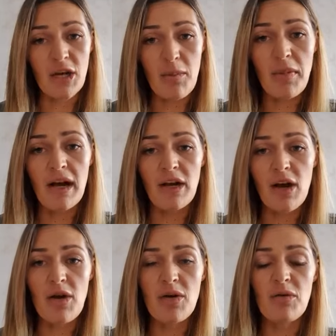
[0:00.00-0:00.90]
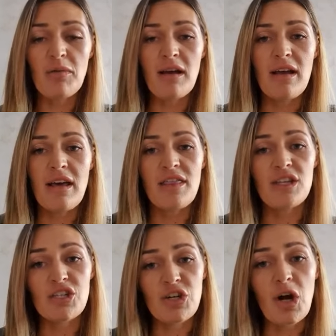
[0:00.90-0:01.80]
come back home,
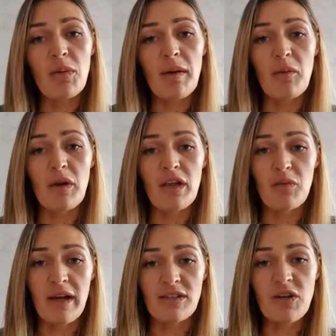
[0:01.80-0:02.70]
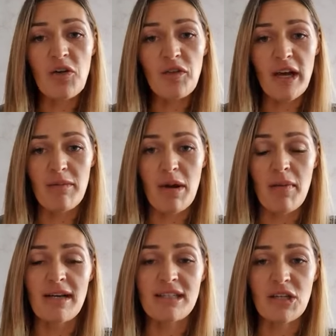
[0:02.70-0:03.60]
the job with Wales Golf came up
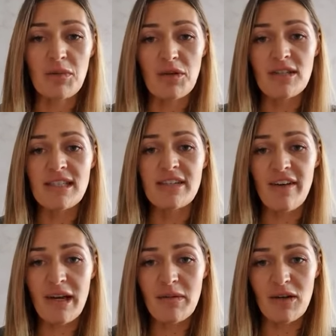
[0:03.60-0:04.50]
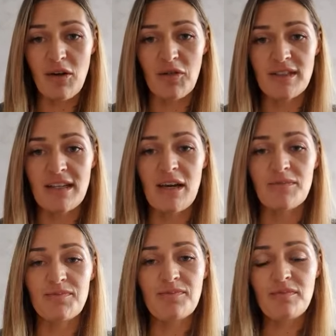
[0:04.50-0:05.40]
as a community development officer.
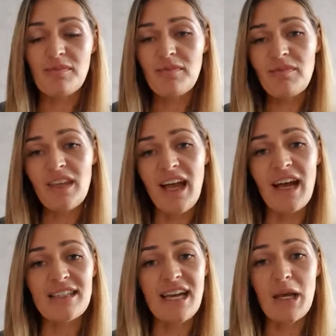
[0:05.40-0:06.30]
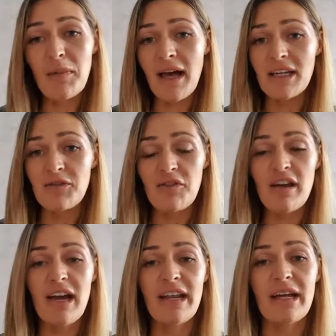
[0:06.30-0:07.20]
And I applied for
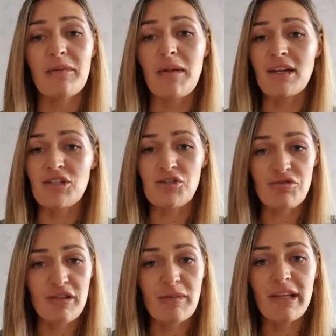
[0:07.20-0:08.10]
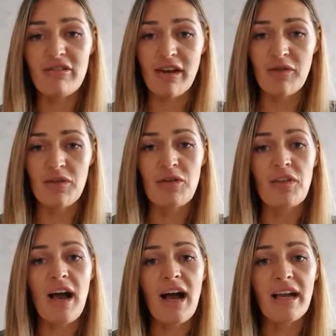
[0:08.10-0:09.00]
it, and I am extremely grateful
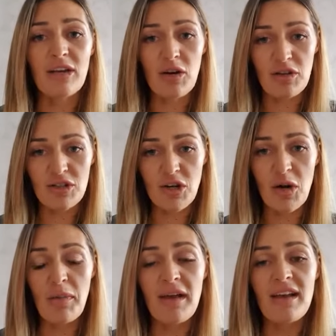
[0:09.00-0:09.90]
that I got the job.